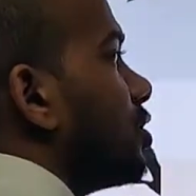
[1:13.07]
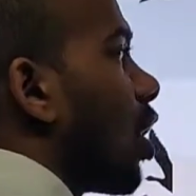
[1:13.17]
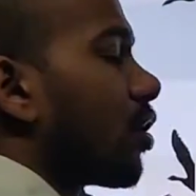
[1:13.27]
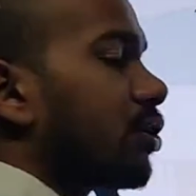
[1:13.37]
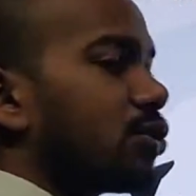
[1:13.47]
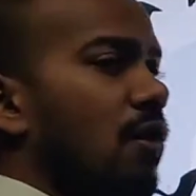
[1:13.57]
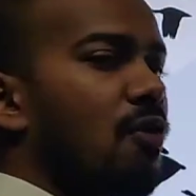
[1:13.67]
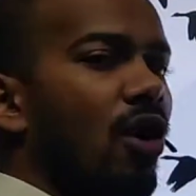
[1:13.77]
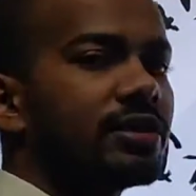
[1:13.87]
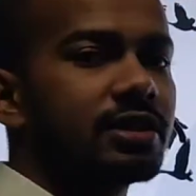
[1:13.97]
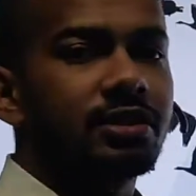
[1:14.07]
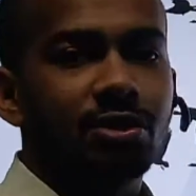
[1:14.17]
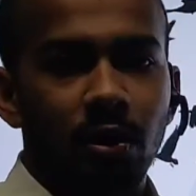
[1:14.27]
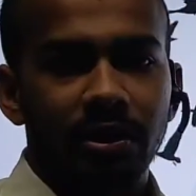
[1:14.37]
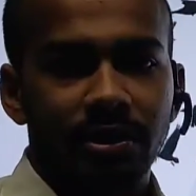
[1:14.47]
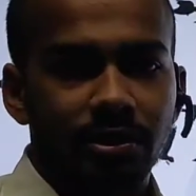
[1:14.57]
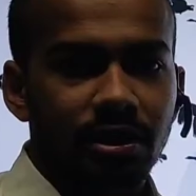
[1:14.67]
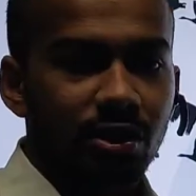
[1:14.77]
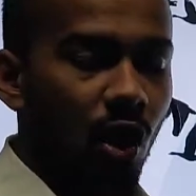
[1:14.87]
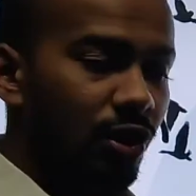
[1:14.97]
in order to avoid these
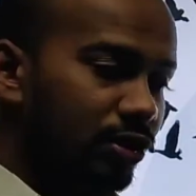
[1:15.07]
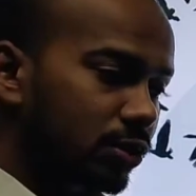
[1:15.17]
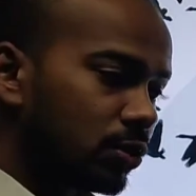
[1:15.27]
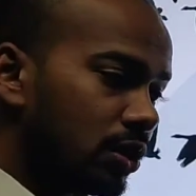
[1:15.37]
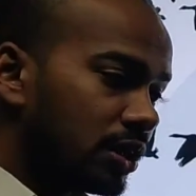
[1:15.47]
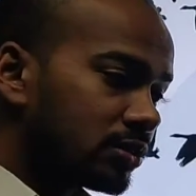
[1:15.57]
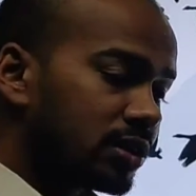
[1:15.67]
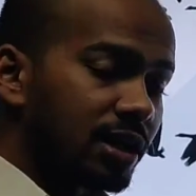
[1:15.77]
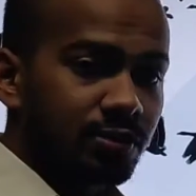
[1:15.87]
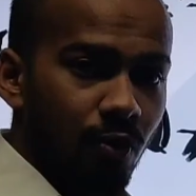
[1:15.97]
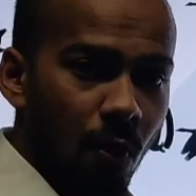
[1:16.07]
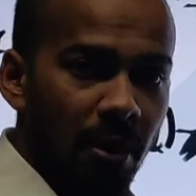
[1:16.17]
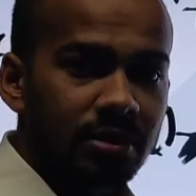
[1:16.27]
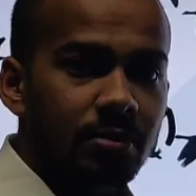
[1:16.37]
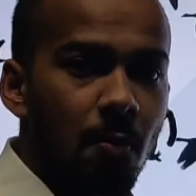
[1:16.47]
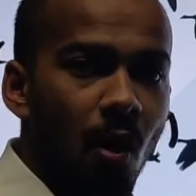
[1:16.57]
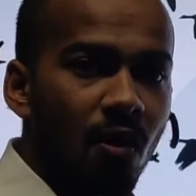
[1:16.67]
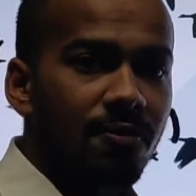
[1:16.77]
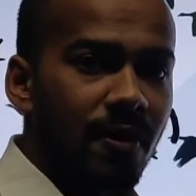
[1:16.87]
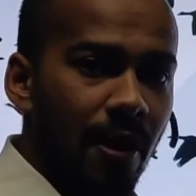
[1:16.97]
situations, in order to search for much
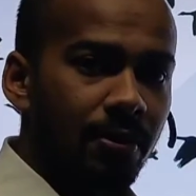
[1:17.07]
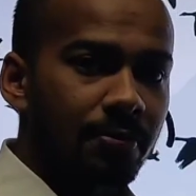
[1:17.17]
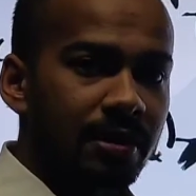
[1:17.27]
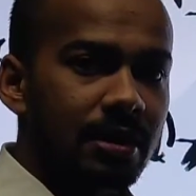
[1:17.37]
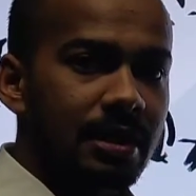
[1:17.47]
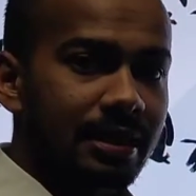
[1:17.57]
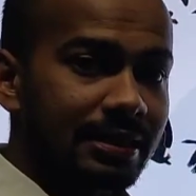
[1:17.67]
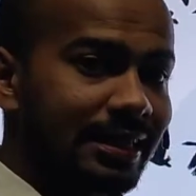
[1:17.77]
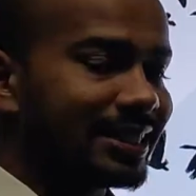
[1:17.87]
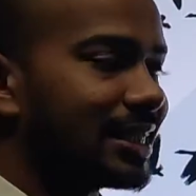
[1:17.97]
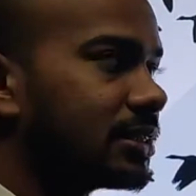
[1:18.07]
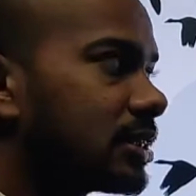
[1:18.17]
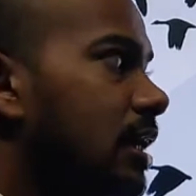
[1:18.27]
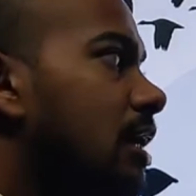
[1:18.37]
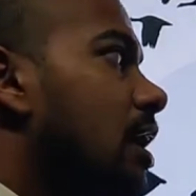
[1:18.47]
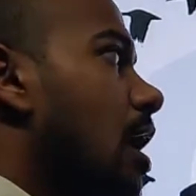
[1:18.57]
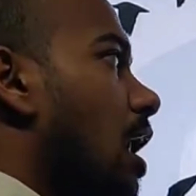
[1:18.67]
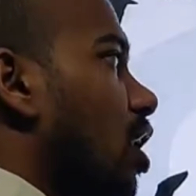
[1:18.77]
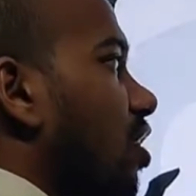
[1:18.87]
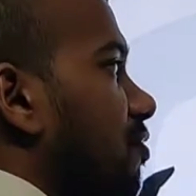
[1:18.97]
more favorable conditions,
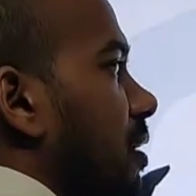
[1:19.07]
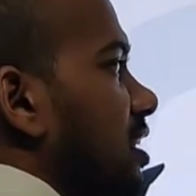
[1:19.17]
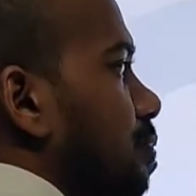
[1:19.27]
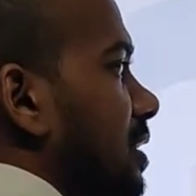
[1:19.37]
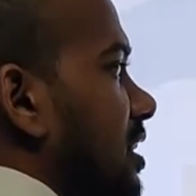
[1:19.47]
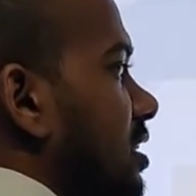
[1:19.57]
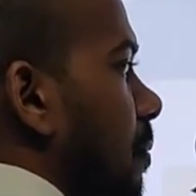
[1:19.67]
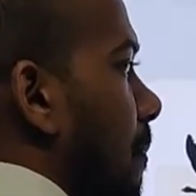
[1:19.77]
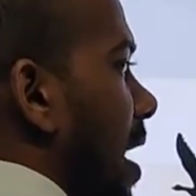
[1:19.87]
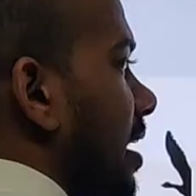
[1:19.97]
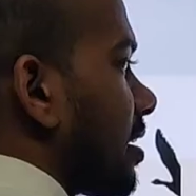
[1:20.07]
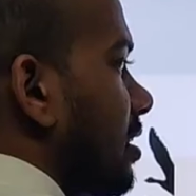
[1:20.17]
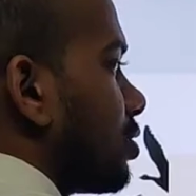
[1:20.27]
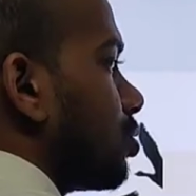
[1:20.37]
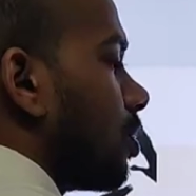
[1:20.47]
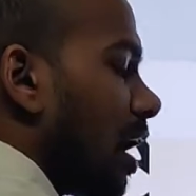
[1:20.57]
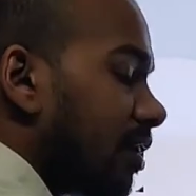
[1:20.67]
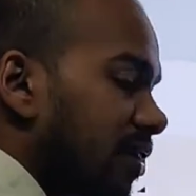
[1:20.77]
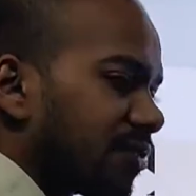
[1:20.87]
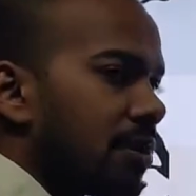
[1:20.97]
a lot of bird species migrate to
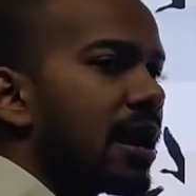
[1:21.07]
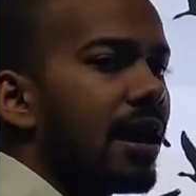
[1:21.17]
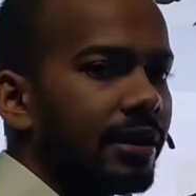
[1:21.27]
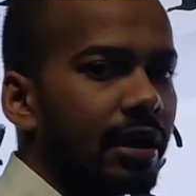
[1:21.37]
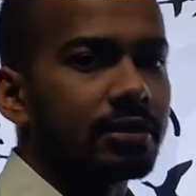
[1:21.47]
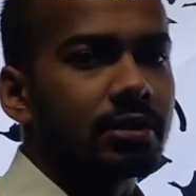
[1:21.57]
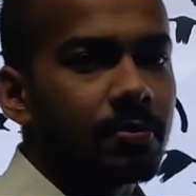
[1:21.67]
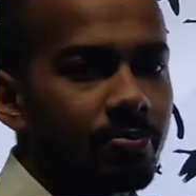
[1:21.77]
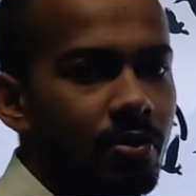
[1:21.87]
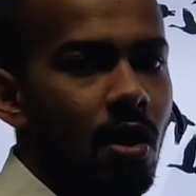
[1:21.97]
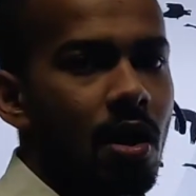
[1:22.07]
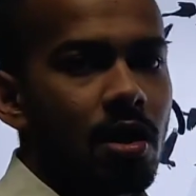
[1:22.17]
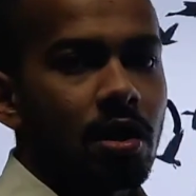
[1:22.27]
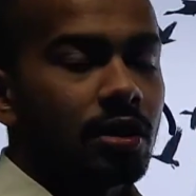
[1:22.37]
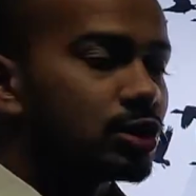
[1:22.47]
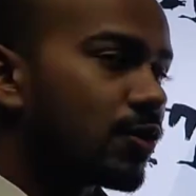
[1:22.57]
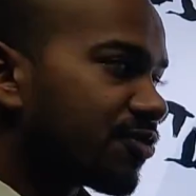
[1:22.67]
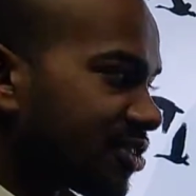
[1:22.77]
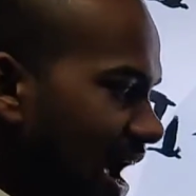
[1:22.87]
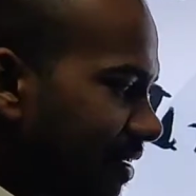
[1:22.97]
different areas.
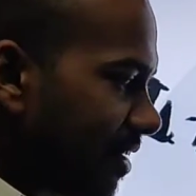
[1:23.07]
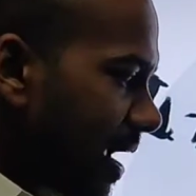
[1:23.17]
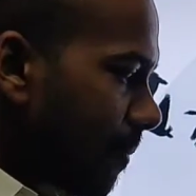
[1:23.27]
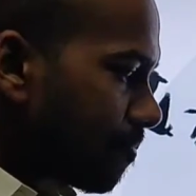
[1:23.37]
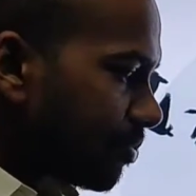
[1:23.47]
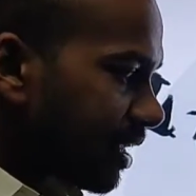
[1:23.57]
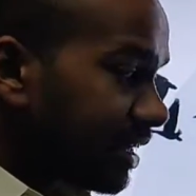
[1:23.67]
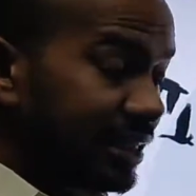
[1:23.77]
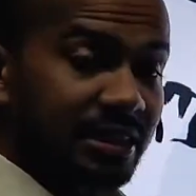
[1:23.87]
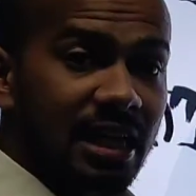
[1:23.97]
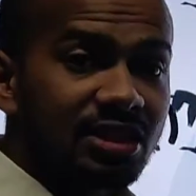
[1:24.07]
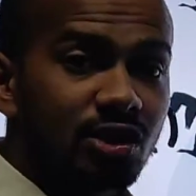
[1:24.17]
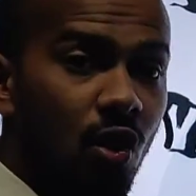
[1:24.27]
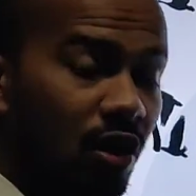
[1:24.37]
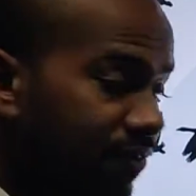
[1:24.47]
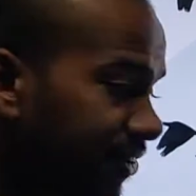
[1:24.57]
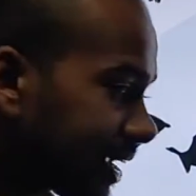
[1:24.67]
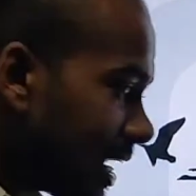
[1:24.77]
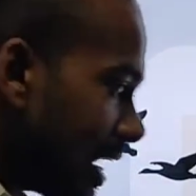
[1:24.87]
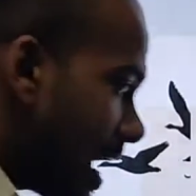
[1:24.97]
So FlyWay is a
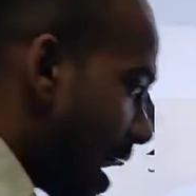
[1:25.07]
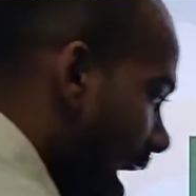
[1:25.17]
geographical